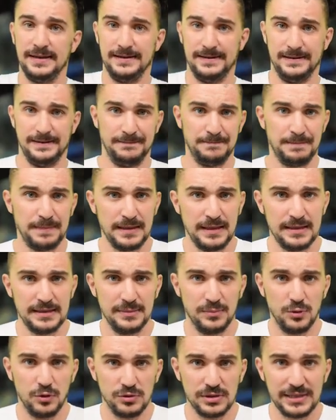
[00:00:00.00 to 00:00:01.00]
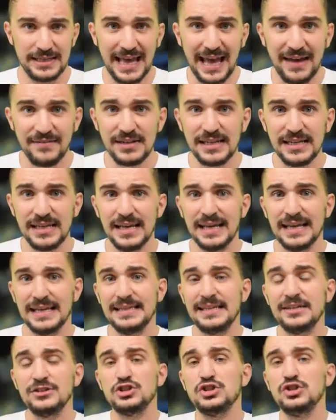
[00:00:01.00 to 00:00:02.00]
the mold cavity,
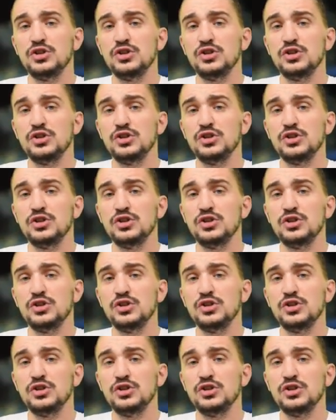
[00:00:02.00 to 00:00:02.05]
there's